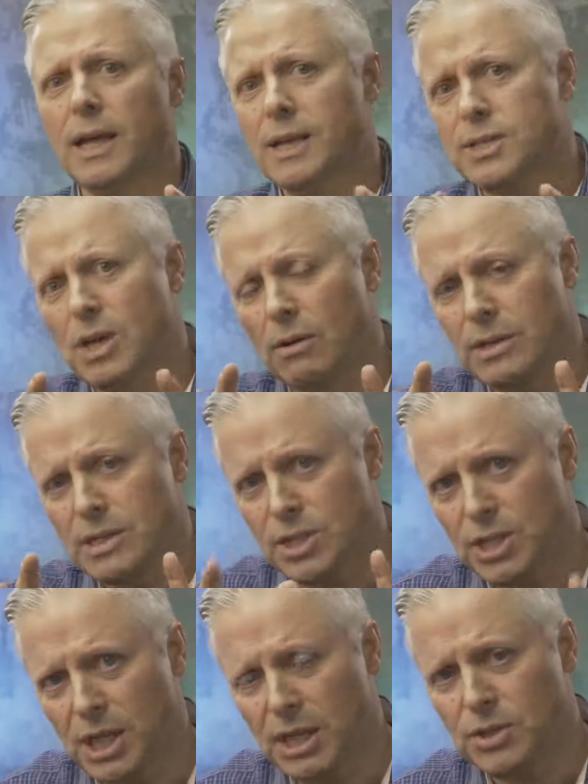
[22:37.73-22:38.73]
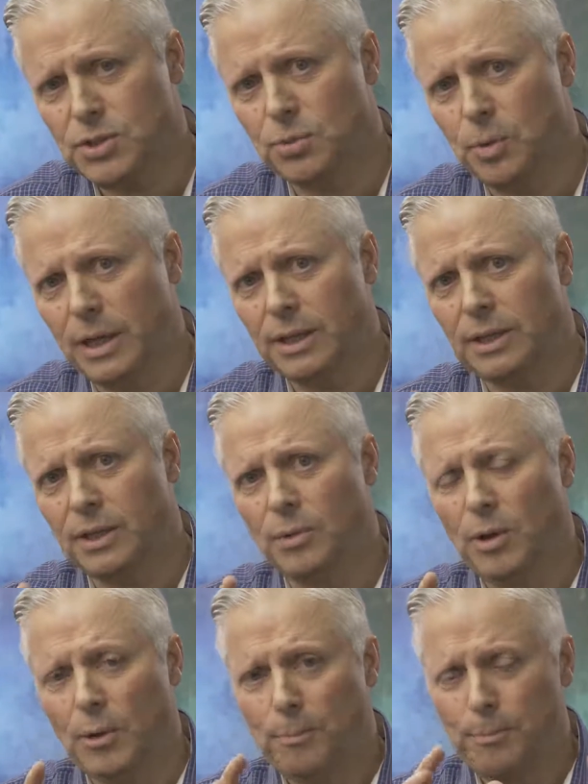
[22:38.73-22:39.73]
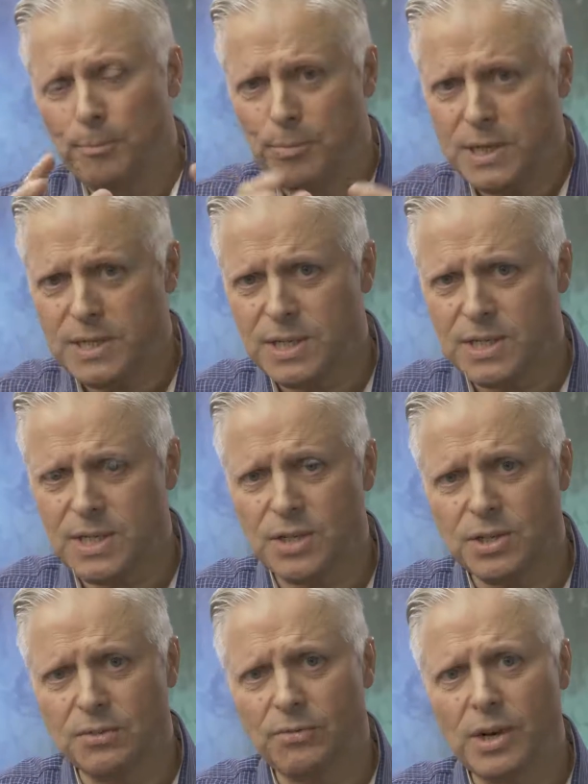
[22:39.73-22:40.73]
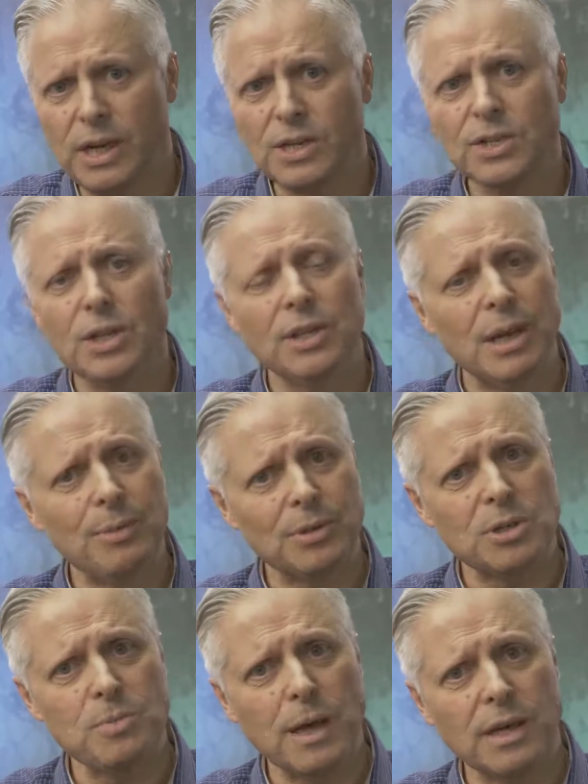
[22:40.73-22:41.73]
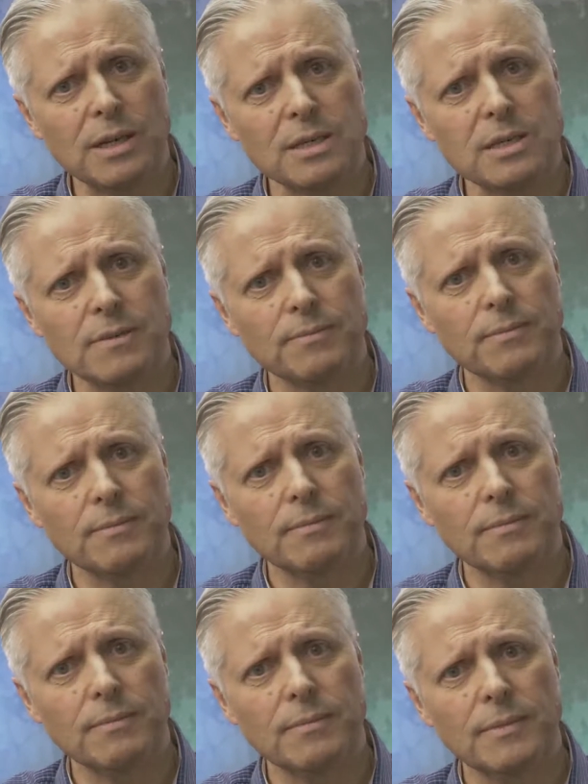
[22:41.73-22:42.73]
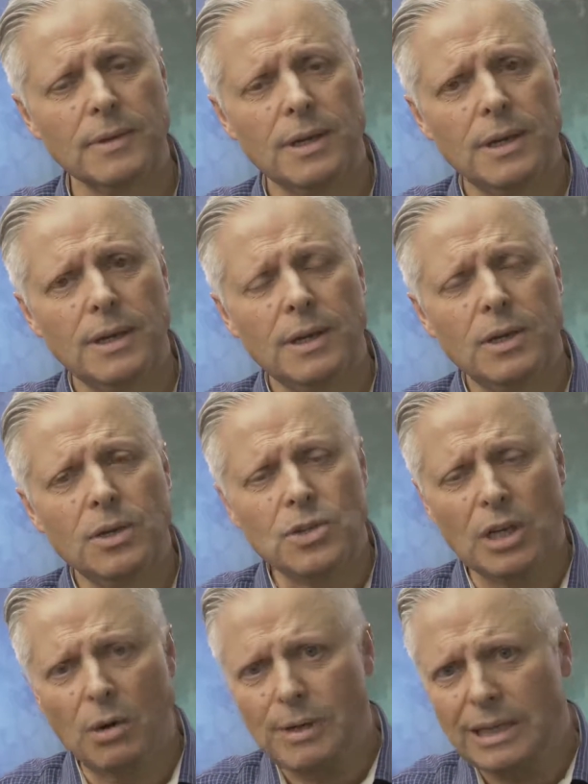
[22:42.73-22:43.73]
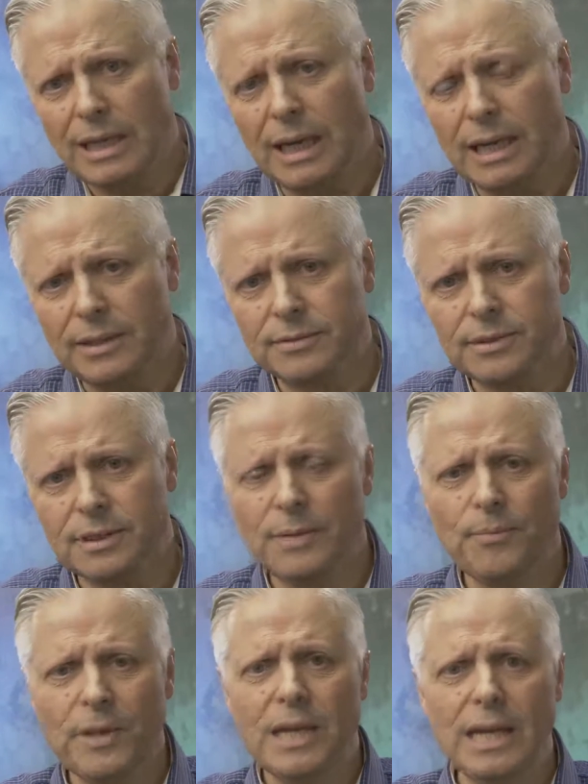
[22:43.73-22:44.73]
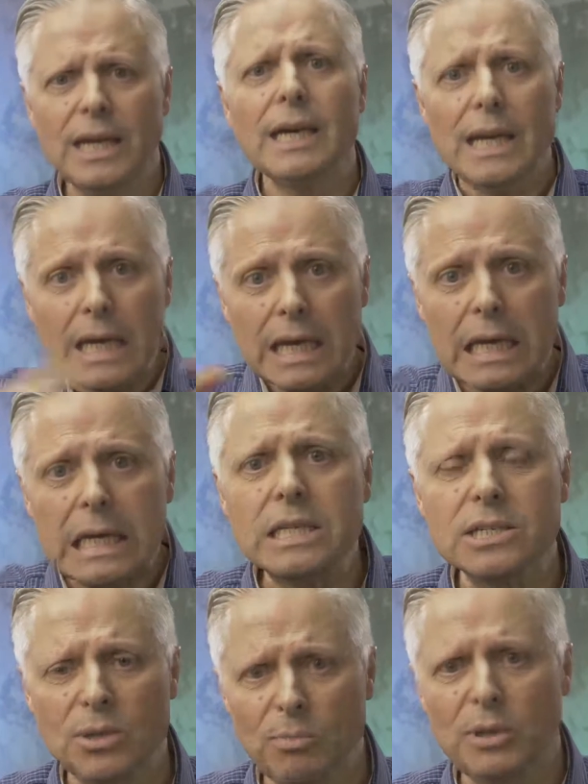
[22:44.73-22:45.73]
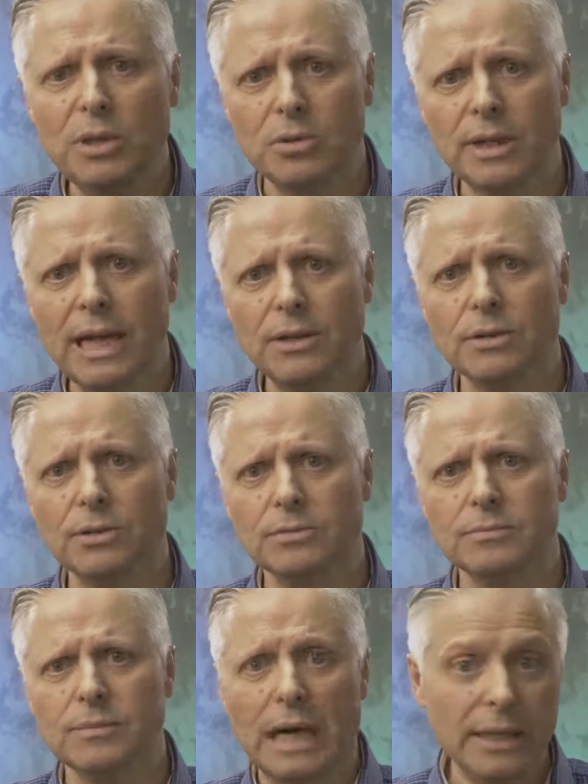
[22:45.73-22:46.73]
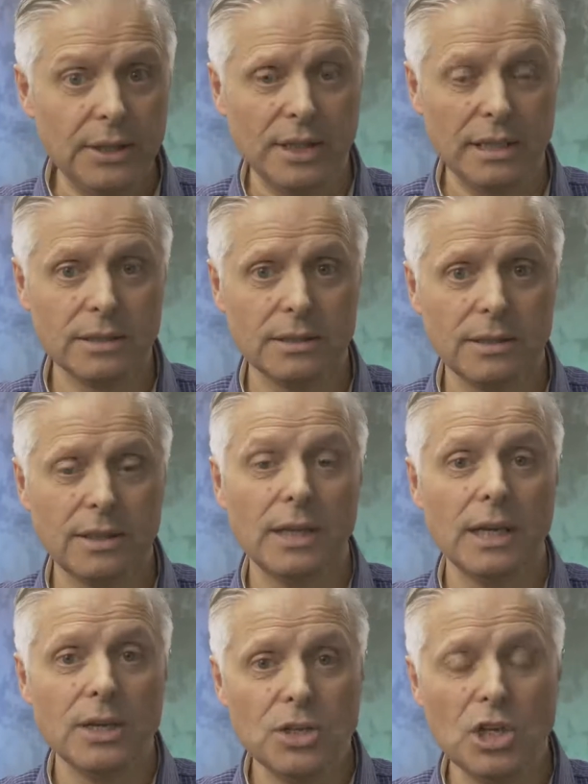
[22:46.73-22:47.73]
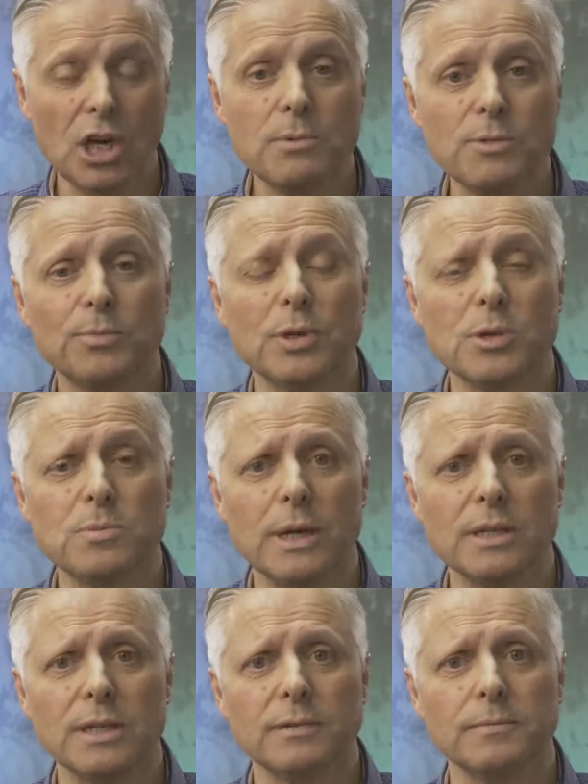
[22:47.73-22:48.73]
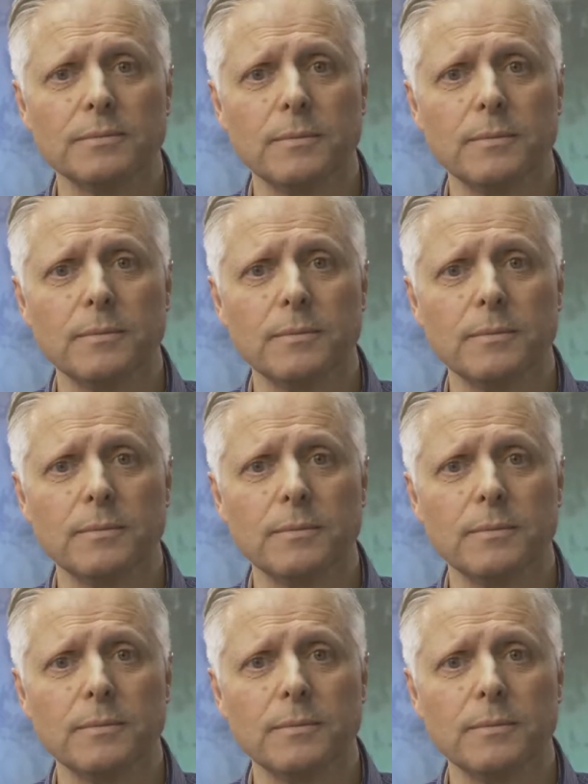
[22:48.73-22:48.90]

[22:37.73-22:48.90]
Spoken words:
is going to change the way that businesses can reach their prospects. So going live is the be-all and end-all, I think, in terms of prospecting.